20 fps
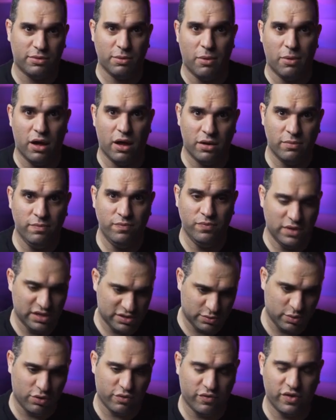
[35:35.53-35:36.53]
to bottom,
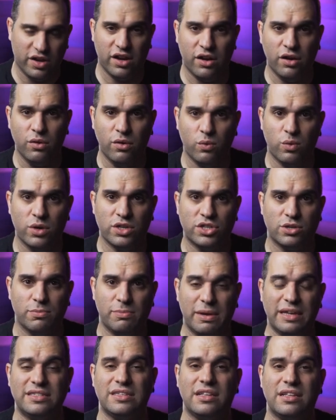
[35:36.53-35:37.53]
this one over here, which
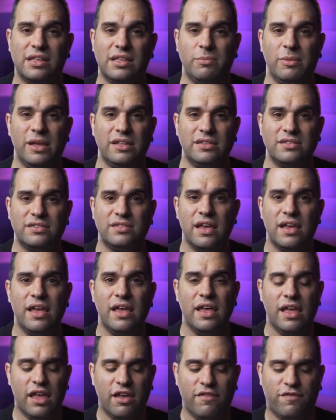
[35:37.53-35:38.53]
basically means
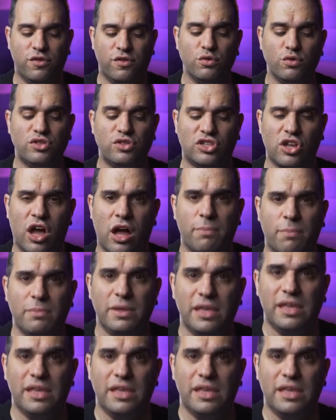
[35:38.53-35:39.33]
if you stop me